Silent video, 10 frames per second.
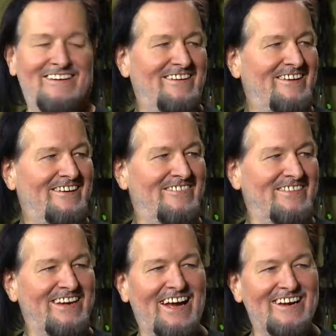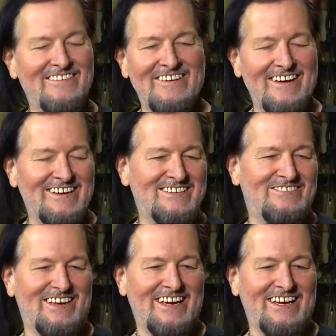you know what I mean. I don't know how to
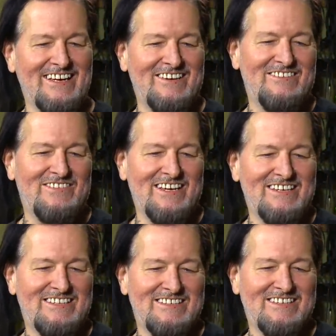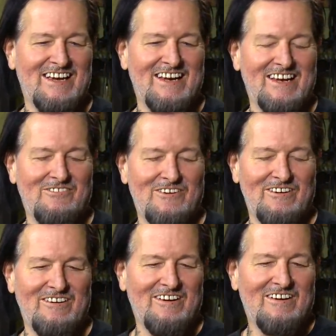explain it, but it's just kind of like
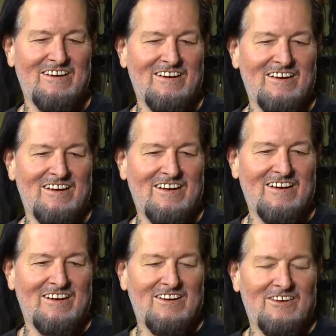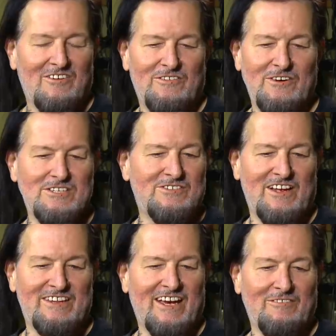where. Well, first of
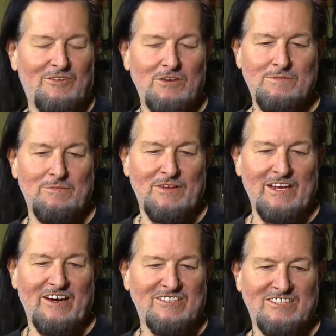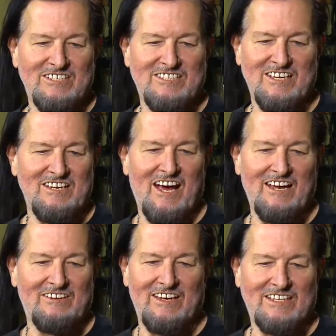all, the, most people there just did
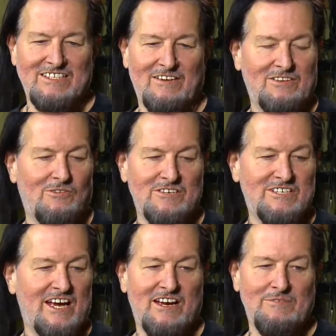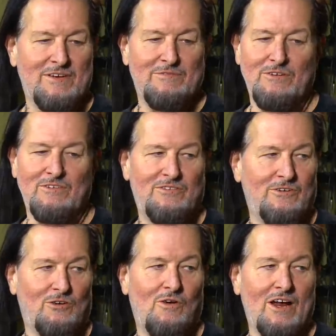not accept Orange County people
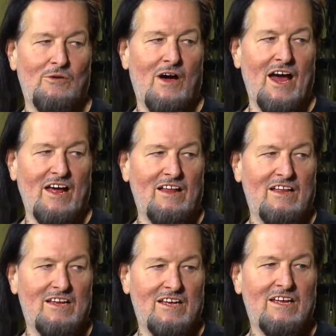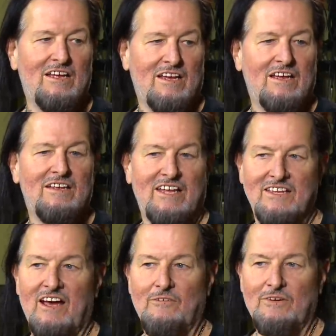for quite a while.
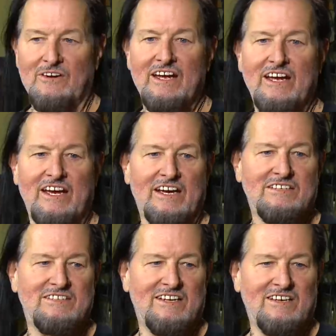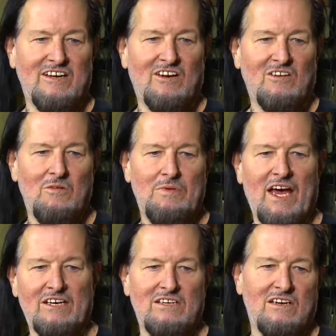They thought we were hicks, and you know, go
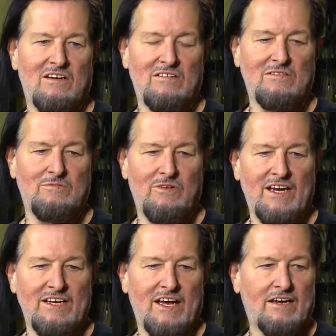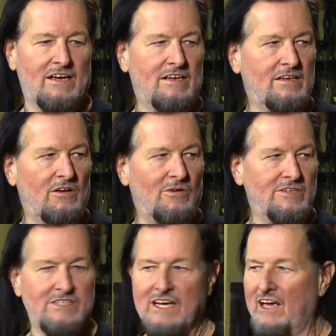back to your redneck
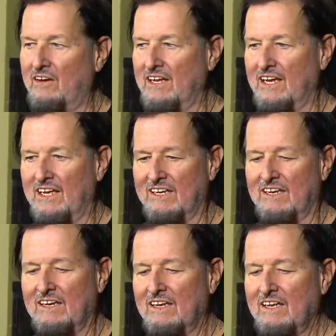Orange County, and